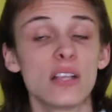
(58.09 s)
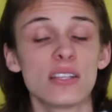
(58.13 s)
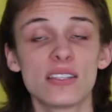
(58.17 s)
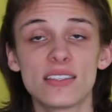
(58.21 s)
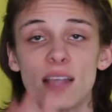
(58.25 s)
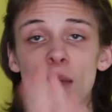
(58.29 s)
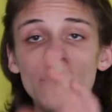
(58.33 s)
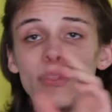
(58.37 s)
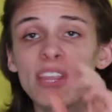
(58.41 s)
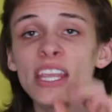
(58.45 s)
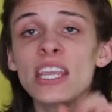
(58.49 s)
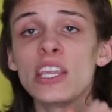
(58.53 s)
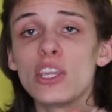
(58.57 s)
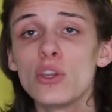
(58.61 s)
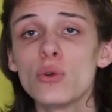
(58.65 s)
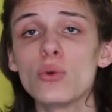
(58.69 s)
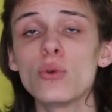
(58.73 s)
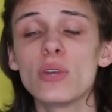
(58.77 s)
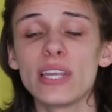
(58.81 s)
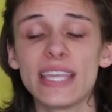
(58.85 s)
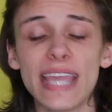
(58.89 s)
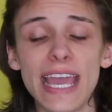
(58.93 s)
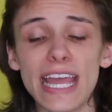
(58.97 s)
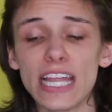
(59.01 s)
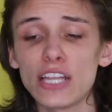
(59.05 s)
Something you
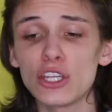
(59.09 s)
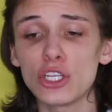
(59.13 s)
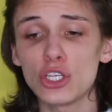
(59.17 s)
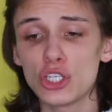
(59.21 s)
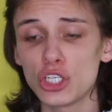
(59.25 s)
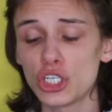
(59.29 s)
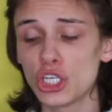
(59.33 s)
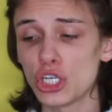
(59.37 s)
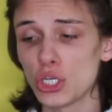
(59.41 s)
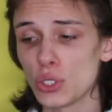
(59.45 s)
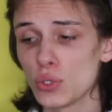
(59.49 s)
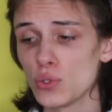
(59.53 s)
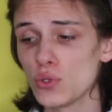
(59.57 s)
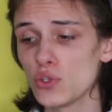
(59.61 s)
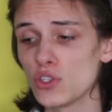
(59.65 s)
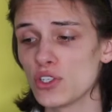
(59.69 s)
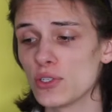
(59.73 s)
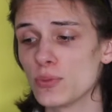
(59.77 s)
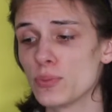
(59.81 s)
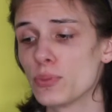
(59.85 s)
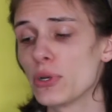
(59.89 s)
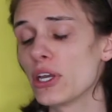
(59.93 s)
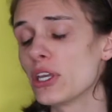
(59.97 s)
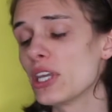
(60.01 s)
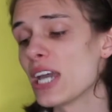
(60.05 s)
get to
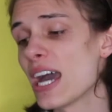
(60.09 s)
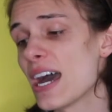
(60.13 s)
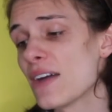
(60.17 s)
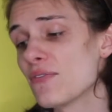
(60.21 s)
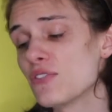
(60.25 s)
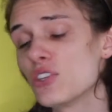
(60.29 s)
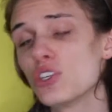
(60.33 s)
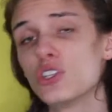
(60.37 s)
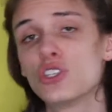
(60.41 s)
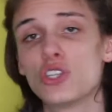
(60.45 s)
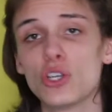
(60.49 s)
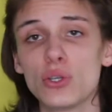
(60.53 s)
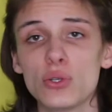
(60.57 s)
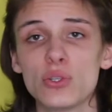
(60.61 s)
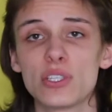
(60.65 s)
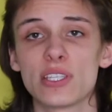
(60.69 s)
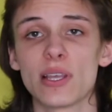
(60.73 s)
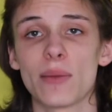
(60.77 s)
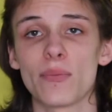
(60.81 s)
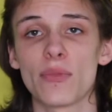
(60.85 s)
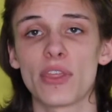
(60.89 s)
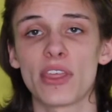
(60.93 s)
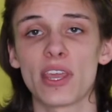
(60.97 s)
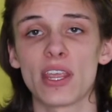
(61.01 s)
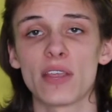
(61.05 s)
choose, but you have to do
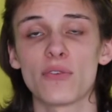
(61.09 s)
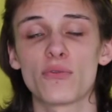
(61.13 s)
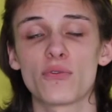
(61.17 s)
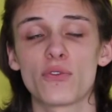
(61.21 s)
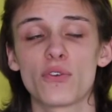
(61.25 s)
something